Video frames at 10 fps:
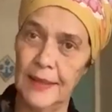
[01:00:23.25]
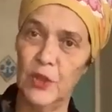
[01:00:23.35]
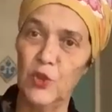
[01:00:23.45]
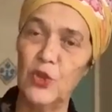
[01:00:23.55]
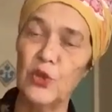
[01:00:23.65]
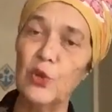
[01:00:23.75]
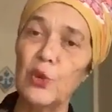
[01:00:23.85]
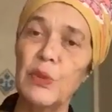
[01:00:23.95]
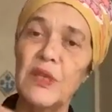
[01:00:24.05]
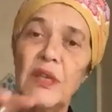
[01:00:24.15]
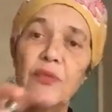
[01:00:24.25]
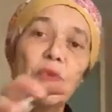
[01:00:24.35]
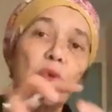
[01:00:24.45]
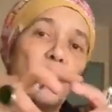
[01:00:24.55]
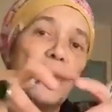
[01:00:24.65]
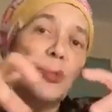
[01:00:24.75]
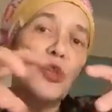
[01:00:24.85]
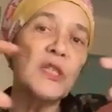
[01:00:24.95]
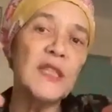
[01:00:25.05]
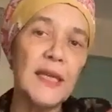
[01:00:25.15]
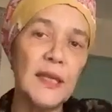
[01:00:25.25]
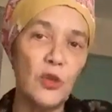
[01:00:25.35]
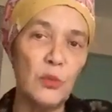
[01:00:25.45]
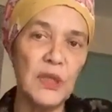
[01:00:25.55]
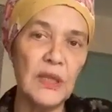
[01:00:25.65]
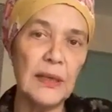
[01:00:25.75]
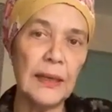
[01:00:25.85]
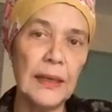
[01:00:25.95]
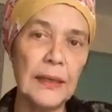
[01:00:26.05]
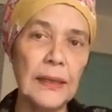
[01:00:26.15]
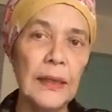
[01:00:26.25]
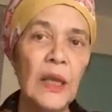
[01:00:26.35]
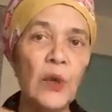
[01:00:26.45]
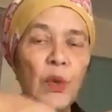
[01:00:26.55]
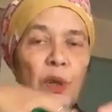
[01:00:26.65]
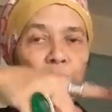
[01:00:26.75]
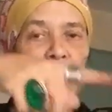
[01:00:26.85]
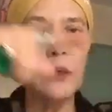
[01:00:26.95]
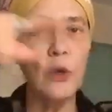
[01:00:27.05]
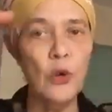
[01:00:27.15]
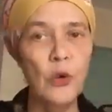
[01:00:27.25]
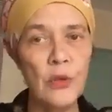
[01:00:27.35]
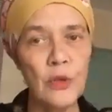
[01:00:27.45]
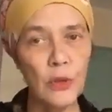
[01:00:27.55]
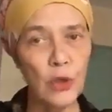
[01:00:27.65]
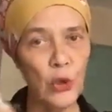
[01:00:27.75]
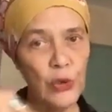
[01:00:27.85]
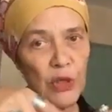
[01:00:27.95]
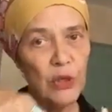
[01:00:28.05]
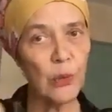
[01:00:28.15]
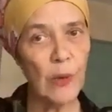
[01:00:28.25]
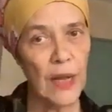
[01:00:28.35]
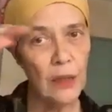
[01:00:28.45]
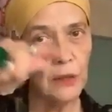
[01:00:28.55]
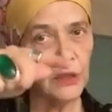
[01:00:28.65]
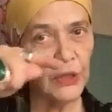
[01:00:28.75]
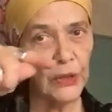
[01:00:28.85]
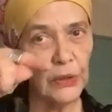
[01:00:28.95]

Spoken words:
So if we are just taking the Mediterranean, will mean all the coast around,